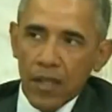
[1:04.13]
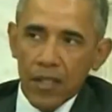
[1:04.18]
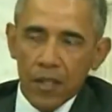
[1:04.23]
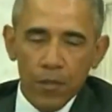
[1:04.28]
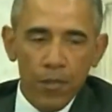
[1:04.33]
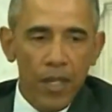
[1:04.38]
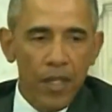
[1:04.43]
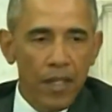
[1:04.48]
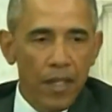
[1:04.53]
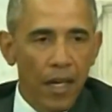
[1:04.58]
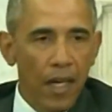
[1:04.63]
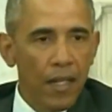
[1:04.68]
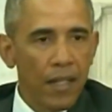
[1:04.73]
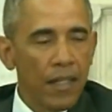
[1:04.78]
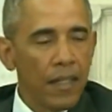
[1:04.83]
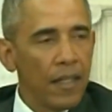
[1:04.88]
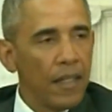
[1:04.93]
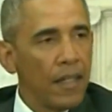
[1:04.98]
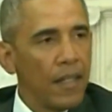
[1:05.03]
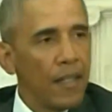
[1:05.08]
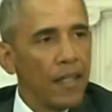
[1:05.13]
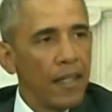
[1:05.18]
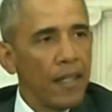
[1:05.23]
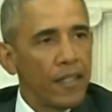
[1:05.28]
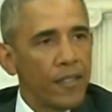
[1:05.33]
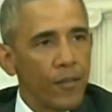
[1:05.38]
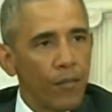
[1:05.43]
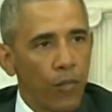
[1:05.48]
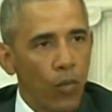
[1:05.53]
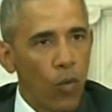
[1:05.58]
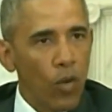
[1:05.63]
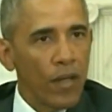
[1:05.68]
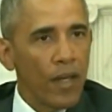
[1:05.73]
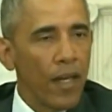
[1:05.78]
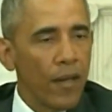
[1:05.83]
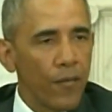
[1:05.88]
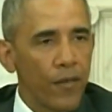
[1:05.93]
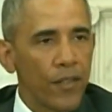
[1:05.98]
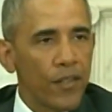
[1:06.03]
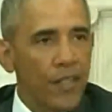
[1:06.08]
that's been done. It's important
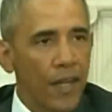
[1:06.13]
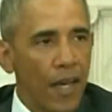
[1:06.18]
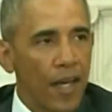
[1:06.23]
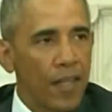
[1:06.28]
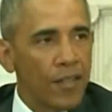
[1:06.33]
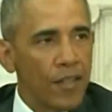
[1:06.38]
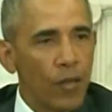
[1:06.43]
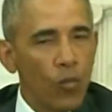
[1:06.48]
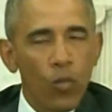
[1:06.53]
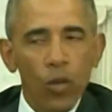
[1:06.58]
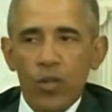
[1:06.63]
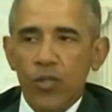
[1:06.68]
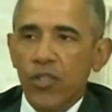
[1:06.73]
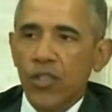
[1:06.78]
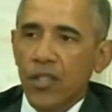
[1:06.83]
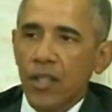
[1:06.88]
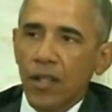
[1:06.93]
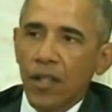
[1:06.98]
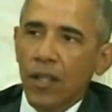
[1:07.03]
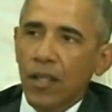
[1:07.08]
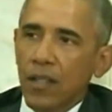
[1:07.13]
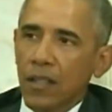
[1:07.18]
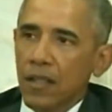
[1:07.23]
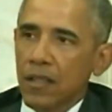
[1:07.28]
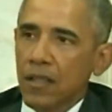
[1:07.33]
to emphasize that we're still